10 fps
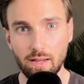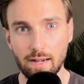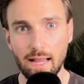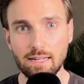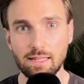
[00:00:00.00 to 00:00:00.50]

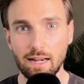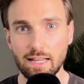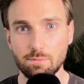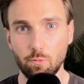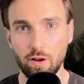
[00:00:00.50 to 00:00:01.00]
Next,
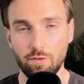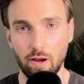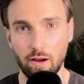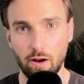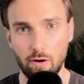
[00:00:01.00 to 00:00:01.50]
let's
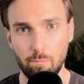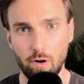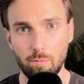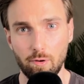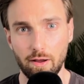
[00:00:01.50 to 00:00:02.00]
modify our
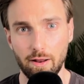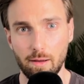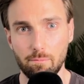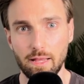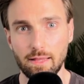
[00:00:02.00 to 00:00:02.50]
pipeline
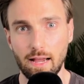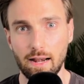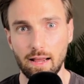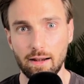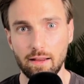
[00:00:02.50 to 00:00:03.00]
a bit
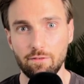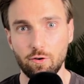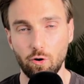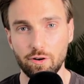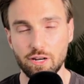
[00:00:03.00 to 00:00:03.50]
and add if
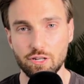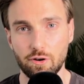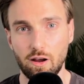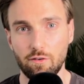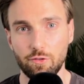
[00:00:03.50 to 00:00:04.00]

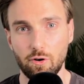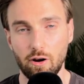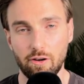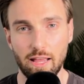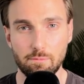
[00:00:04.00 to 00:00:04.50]
condition after
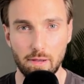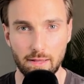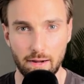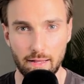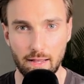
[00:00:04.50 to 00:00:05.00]
our get
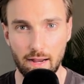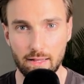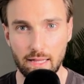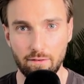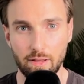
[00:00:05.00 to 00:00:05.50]
metadata
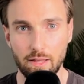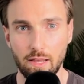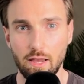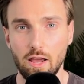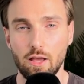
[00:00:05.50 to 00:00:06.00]
activity.